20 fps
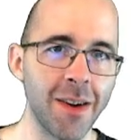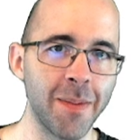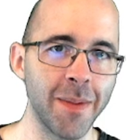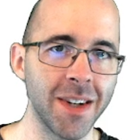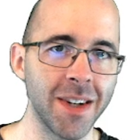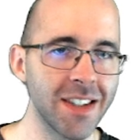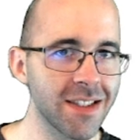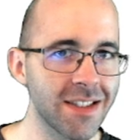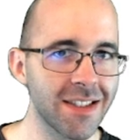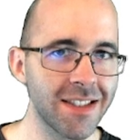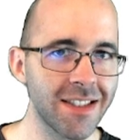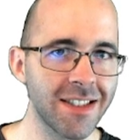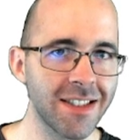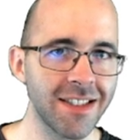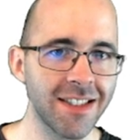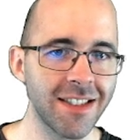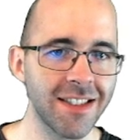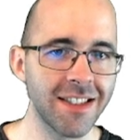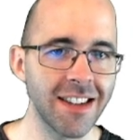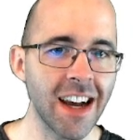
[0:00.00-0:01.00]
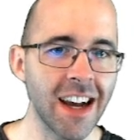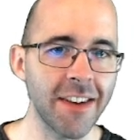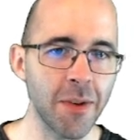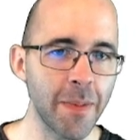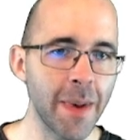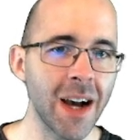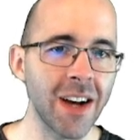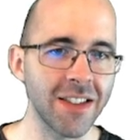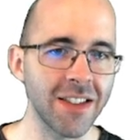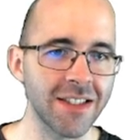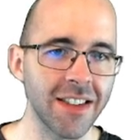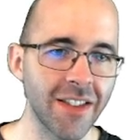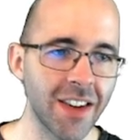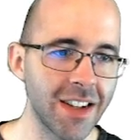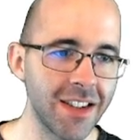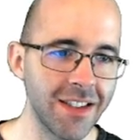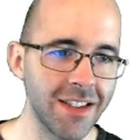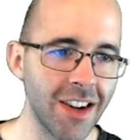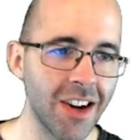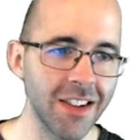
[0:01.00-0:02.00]
numbers that have a balance of
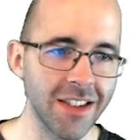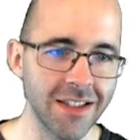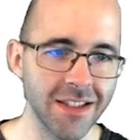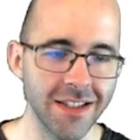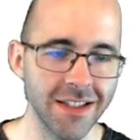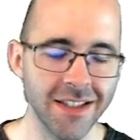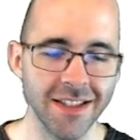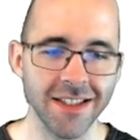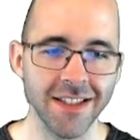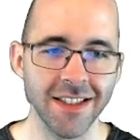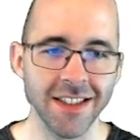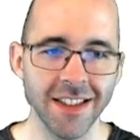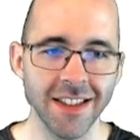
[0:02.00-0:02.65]
$100.